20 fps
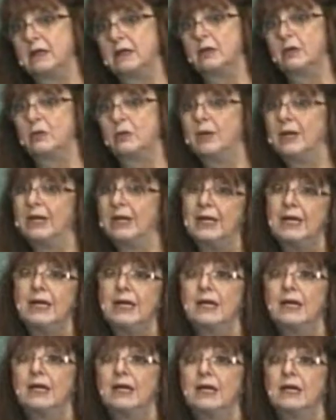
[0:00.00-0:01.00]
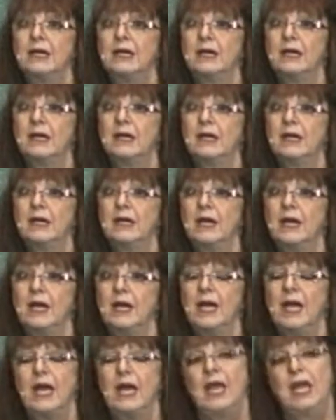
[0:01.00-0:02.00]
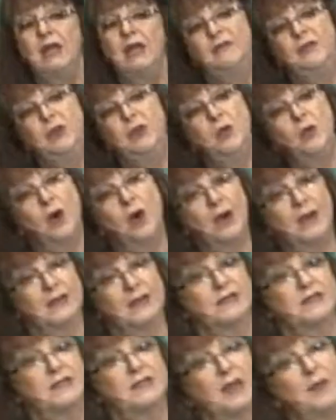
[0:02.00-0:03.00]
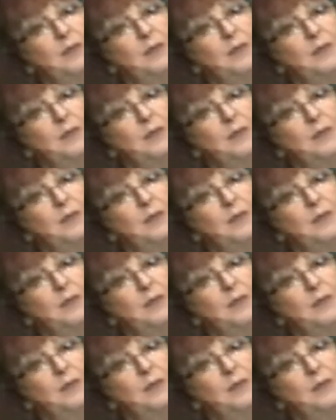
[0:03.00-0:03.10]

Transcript: Really? If you are in some